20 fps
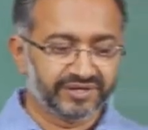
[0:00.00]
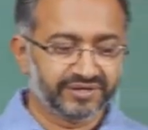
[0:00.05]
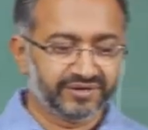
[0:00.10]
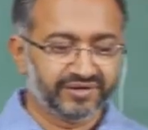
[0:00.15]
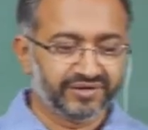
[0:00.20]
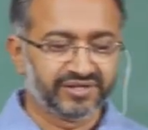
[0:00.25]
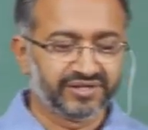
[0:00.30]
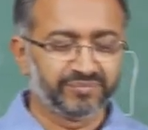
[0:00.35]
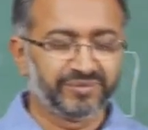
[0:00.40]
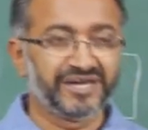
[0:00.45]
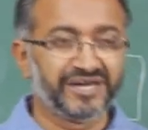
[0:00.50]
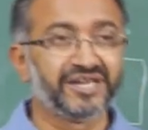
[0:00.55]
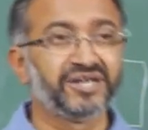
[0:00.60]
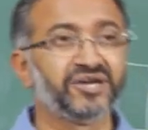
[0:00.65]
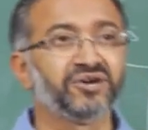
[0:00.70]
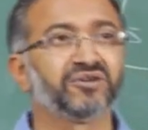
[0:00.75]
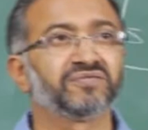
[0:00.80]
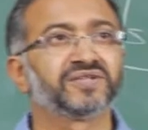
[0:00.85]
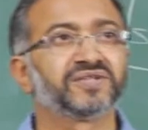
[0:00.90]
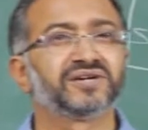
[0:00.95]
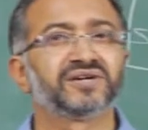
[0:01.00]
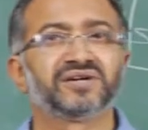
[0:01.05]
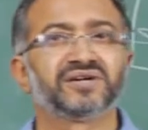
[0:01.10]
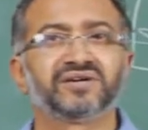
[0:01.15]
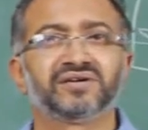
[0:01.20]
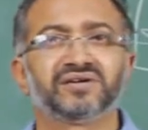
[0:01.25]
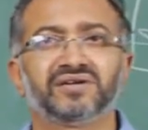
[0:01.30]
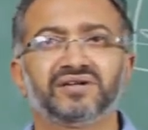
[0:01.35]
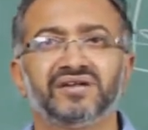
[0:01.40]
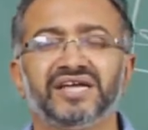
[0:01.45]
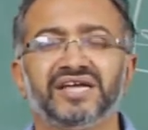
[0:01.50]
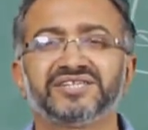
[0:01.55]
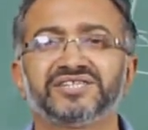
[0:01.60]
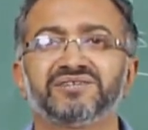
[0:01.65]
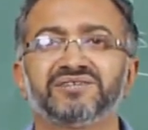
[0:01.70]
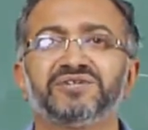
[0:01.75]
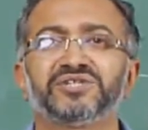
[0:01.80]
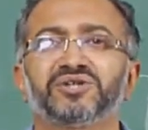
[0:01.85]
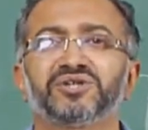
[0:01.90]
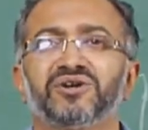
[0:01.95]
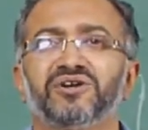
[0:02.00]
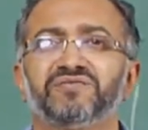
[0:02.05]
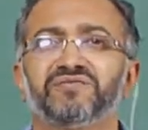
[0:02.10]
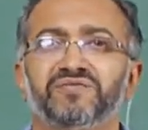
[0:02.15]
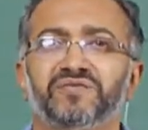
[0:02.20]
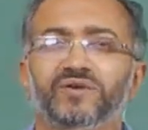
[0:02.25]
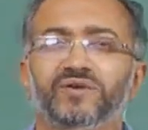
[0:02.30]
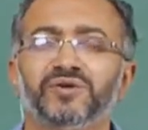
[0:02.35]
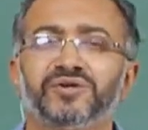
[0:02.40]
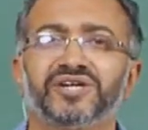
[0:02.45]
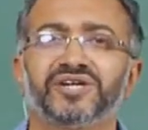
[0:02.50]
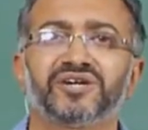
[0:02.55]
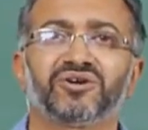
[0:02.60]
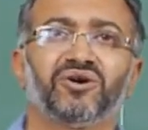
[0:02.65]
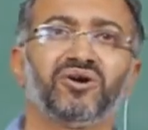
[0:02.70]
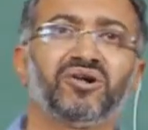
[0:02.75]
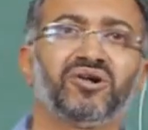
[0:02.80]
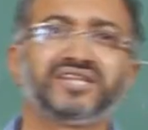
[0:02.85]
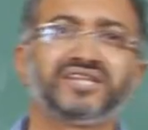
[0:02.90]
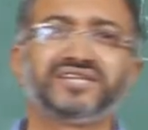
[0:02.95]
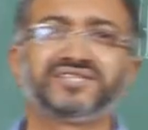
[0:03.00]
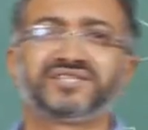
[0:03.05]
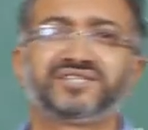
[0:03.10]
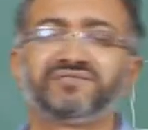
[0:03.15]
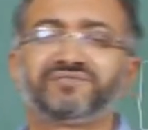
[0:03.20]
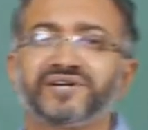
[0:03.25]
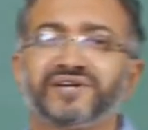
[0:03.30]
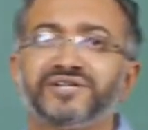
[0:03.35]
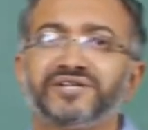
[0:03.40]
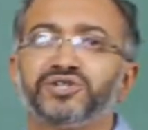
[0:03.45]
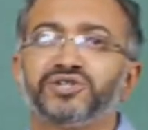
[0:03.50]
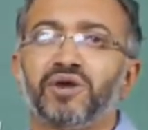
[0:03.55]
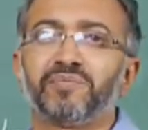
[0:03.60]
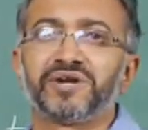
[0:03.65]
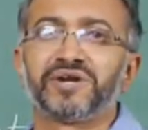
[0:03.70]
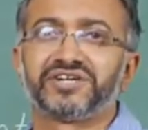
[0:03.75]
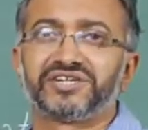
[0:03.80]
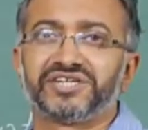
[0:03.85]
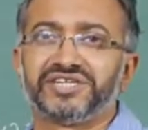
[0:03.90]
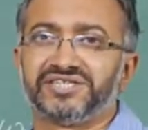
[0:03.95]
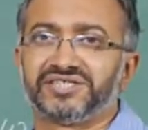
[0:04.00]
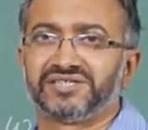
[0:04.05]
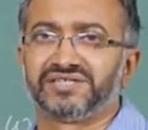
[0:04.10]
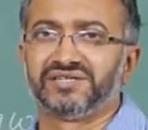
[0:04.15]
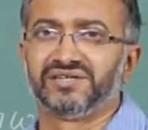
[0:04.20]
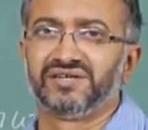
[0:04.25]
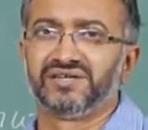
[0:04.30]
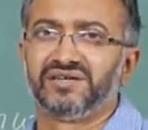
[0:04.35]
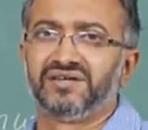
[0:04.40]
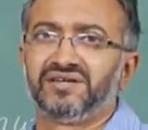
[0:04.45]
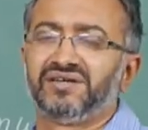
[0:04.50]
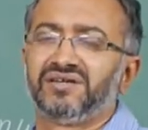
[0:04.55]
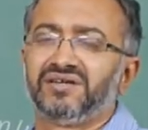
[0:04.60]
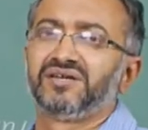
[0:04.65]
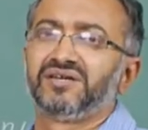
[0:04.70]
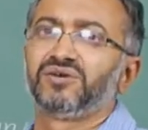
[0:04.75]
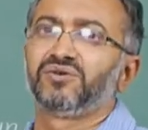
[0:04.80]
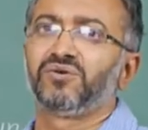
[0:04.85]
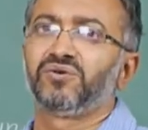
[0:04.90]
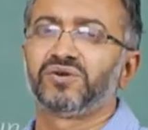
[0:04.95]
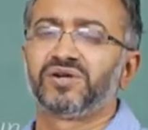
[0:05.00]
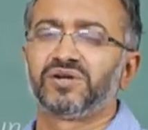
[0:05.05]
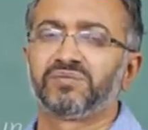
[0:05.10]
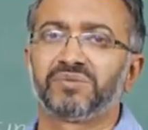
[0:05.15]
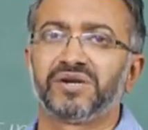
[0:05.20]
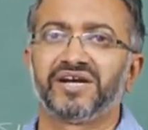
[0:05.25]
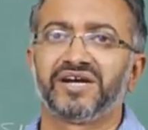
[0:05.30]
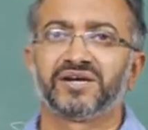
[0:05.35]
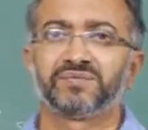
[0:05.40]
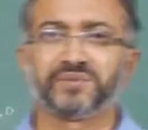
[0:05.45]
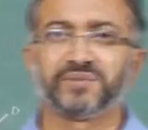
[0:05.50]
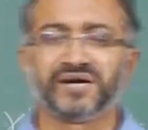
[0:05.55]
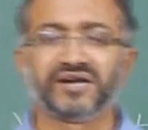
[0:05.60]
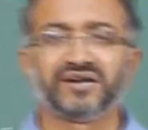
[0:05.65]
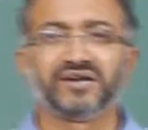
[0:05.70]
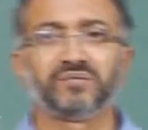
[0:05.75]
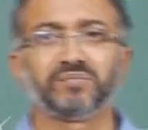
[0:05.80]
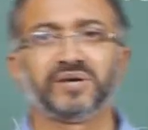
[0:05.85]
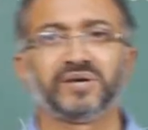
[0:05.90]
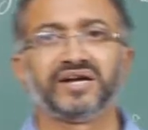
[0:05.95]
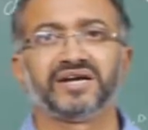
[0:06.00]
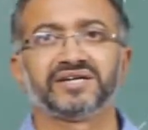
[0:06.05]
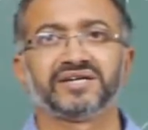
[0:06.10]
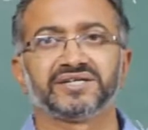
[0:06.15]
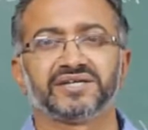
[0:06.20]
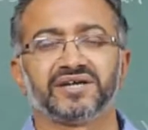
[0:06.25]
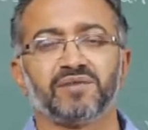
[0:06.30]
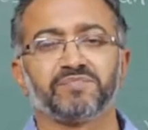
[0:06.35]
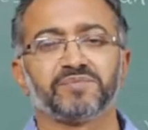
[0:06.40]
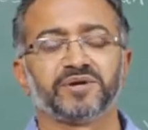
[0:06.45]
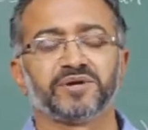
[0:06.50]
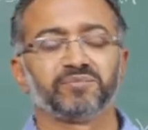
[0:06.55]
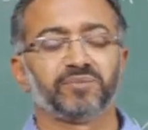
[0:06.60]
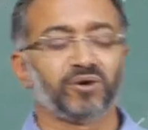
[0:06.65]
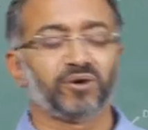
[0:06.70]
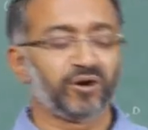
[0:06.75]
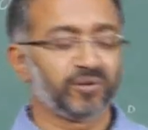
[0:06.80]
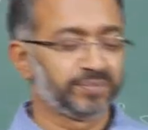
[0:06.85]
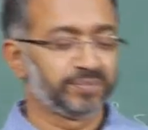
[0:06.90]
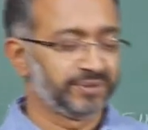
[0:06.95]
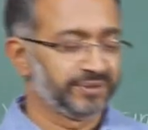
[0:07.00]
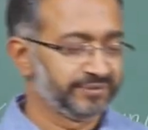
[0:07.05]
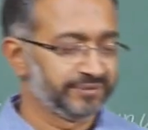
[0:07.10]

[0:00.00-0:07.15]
In the beginning of the lecture we sort of looked at all these different geometries, cone and plate, parallel plate, cup and bob,